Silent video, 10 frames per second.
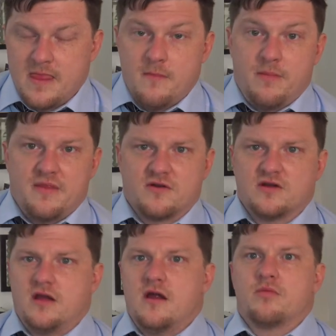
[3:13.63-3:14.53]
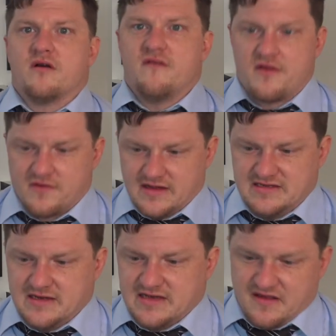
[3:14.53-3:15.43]
But there are a number of other
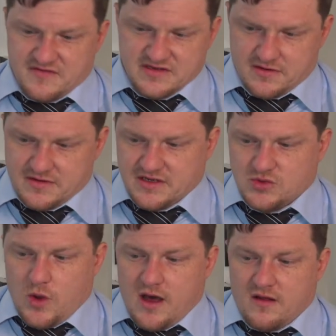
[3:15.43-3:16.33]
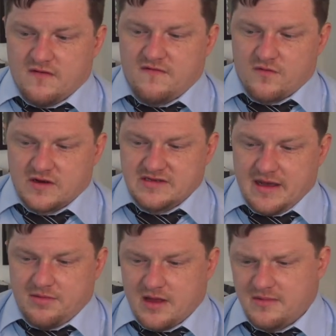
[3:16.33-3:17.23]
incidents at the facility as well. For
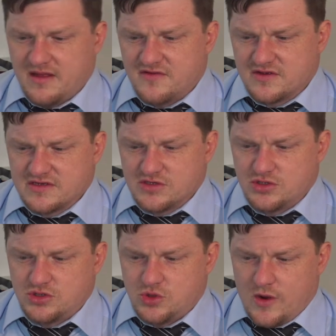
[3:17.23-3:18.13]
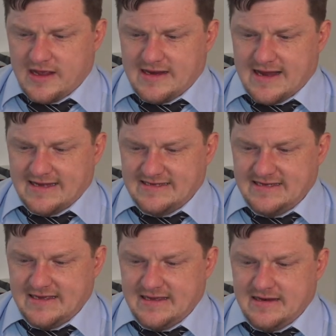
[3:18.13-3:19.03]
example, I believe it was in
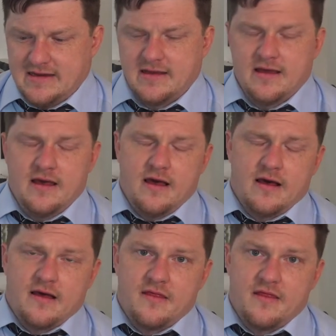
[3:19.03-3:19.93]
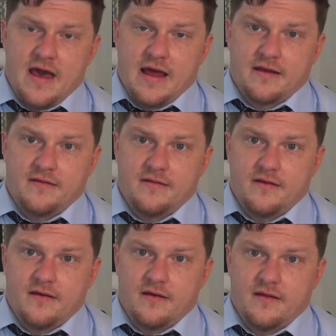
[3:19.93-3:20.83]
2019 that
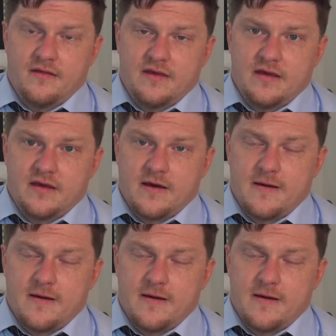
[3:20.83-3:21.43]
the